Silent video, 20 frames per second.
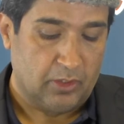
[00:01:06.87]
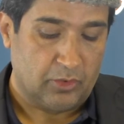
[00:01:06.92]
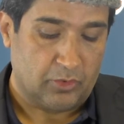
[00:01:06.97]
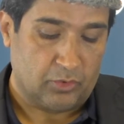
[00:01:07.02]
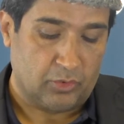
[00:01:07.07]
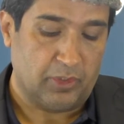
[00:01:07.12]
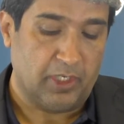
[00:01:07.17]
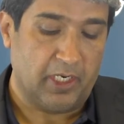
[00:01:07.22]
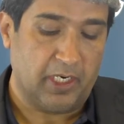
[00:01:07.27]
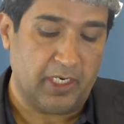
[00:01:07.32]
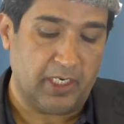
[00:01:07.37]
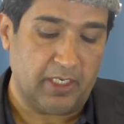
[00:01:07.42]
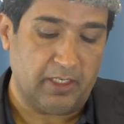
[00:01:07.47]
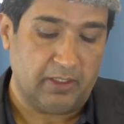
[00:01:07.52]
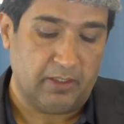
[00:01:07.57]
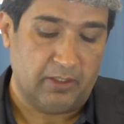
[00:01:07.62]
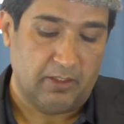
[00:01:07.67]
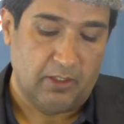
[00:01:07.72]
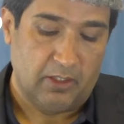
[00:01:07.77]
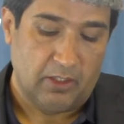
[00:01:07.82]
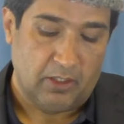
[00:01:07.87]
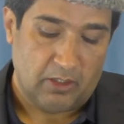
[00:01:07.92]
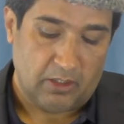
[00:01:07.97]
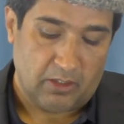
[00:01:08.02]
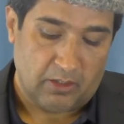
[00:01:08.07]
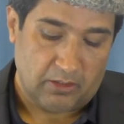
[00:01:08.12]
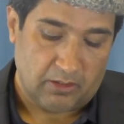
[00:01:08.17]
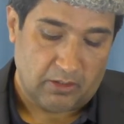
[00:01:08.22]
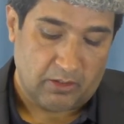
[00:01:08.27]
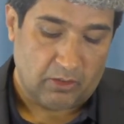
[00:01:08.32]
Today,
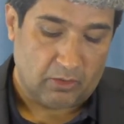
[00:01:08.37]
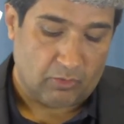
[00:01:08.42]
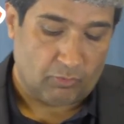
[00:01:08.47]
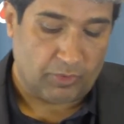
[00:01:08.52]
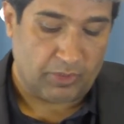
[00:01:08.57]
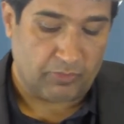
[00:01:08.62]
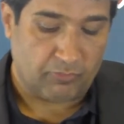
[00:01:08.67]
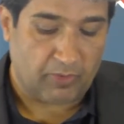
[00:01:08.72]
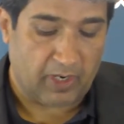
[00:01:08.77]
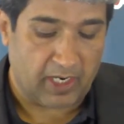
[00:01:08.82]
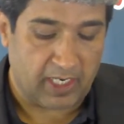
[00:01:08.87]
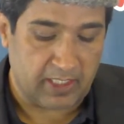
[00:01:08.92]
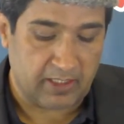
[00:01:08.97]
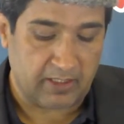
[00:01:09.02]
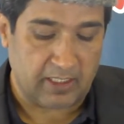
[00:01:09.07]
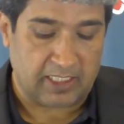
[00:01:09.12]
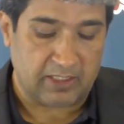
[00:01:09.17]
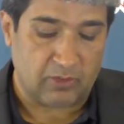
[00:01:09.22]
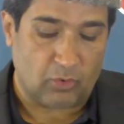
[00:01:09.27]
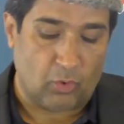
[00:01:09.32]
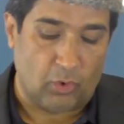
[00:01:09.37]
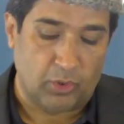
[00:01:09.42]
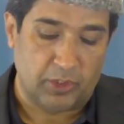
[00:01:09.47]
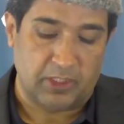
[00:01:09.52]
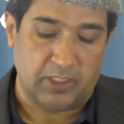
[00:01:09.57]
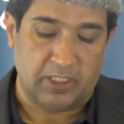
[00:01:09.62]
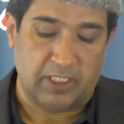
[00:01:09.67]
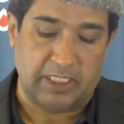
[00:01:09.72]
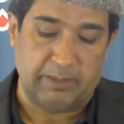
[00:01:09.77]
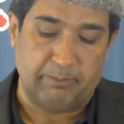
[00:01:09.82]
we find an
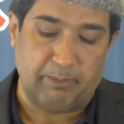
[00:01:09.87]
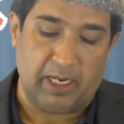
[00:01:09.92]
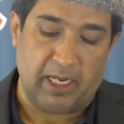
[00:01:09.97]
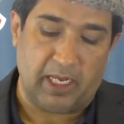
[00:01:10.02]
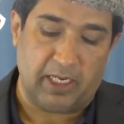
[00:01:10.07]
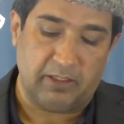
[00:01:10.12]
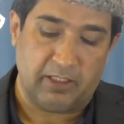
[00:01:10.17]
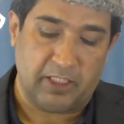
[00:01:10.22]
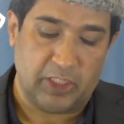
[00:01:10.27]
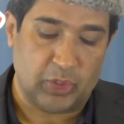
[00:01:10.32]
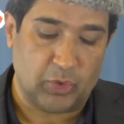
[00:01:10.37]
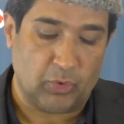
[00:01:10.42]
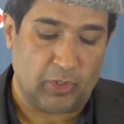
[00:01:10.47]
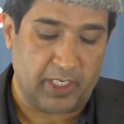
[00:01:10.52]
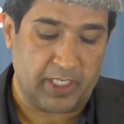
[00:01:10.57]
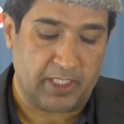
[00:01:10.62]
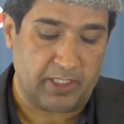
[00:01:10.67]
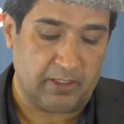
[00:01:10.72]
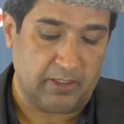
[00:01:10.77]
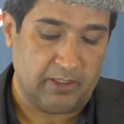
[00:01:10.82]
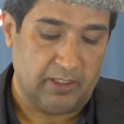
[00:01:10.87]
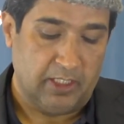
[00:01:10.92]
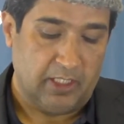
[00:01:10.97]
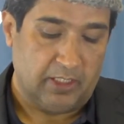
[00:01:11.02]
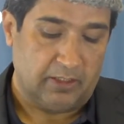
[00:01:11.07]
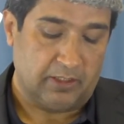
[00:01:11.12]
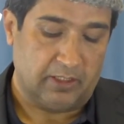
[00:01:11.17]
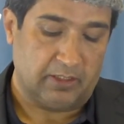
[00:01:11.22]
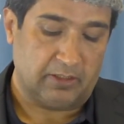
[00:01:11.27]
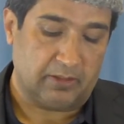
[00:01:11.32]
ordinary man enjoying
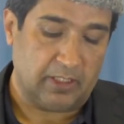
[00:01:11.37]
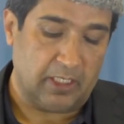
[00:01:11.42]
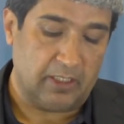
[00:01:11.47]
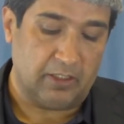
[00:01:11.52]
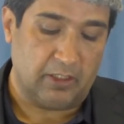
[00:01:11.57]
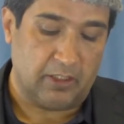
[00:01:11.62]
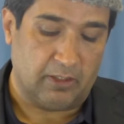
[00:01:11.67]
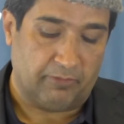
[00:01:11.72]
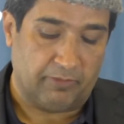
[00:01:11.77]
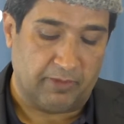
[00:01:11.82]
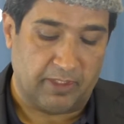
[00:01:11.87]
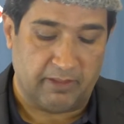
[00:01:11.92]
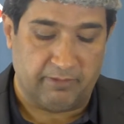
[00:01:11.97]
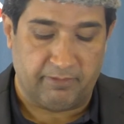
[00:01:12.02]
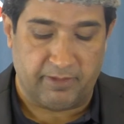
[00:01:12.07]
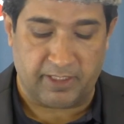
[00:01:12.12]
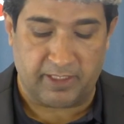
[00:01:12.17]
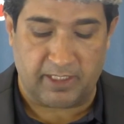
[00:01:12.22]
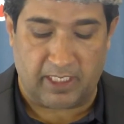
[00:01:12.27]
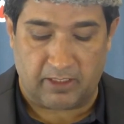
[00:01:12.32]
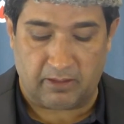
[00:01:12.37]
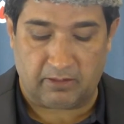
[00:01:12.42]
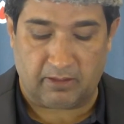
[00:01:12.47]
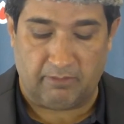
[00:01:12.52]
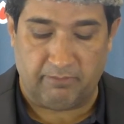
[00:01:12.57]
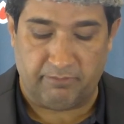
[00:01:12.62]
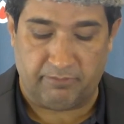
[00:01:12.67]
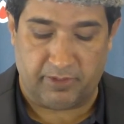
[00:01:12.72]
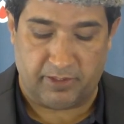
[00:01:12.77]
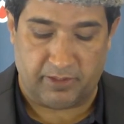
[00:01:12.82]
the standard of living and
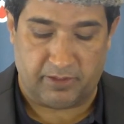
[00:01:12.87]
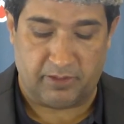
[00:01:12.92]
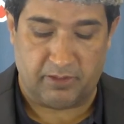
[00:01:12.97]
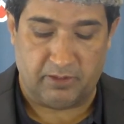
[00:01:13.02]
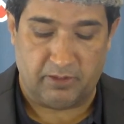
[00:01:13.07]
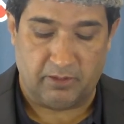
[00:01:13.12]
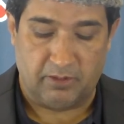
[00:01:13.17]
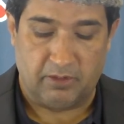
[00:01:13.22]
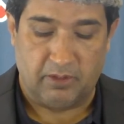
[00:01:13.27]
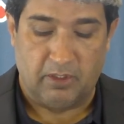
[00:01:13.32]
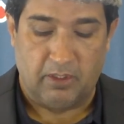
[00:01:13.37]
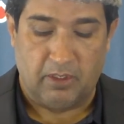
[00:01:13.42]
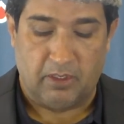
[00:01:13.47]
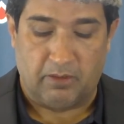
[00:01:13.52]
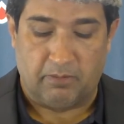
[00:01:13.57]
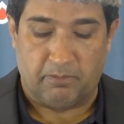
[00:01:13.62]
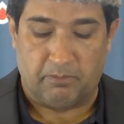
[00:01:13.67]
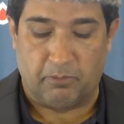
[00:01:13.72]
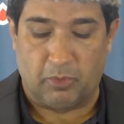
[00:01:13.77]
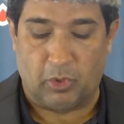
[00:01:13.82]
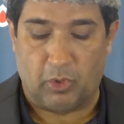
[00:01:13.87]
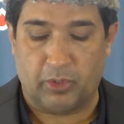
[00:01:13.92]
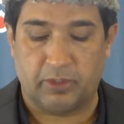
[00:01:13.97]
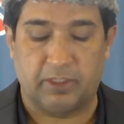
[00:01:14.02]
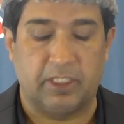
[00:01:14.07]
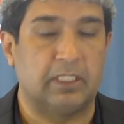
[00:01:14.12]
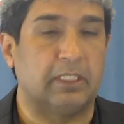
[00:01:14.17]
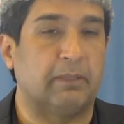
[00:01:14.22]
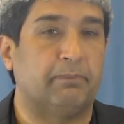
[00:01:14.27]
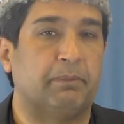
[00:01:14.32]
comfort more
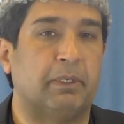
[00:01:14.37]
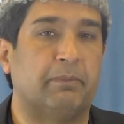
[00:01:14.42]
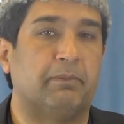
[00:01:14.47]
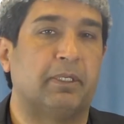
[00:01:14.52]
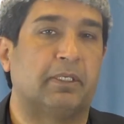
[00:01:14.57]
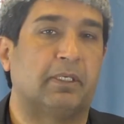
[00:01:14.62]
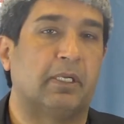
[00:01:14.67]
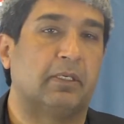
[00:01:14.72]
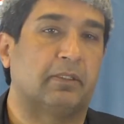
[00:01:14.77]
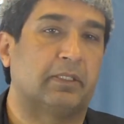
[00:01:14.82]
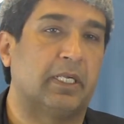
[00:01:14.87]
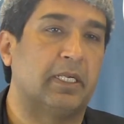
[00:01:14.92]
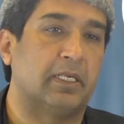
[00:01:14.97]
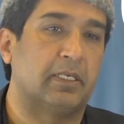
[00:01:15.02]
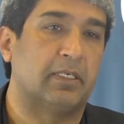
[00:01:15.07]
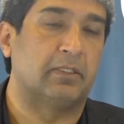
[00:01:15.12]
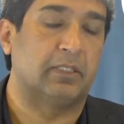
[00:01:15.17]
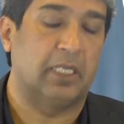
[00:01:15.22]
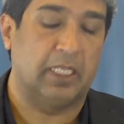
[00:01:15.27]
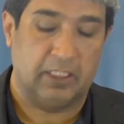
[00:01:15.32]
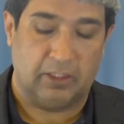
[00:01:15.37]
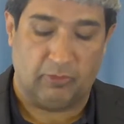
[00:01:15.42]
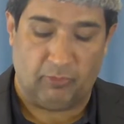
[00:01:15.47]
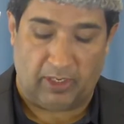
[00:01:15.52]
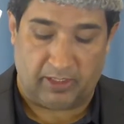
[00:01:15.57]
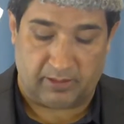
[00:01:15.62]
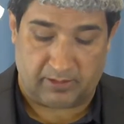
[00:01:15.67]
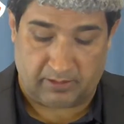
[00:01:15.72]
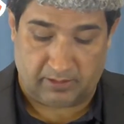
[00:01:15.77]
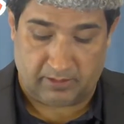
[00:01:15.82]
than the biblical kings in the
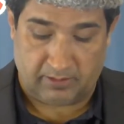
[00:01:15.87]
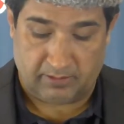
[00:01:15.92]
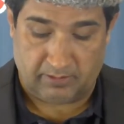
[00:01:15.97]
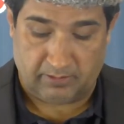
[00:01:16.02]
West.